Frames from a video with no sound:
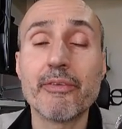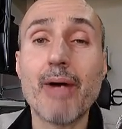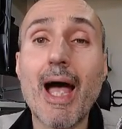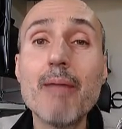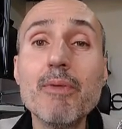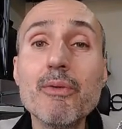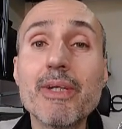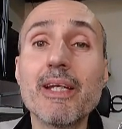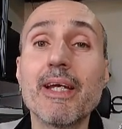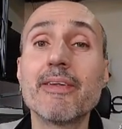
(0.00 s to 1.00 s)
So I'm
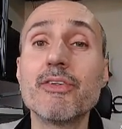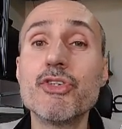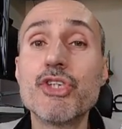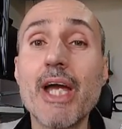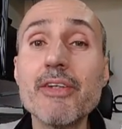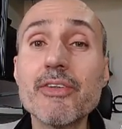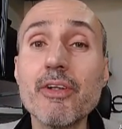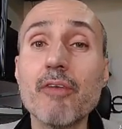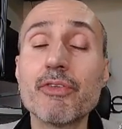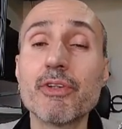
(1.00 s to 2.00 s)
looking at the
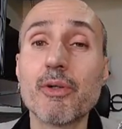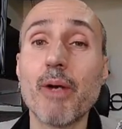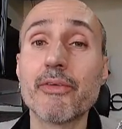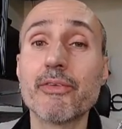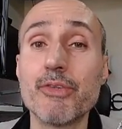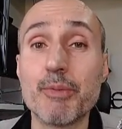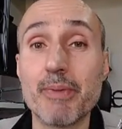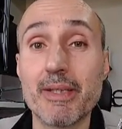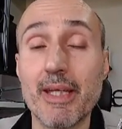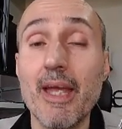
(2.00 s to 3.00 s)
JSON of the request to
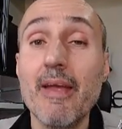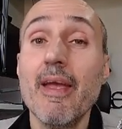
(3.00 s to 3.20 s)
GPT.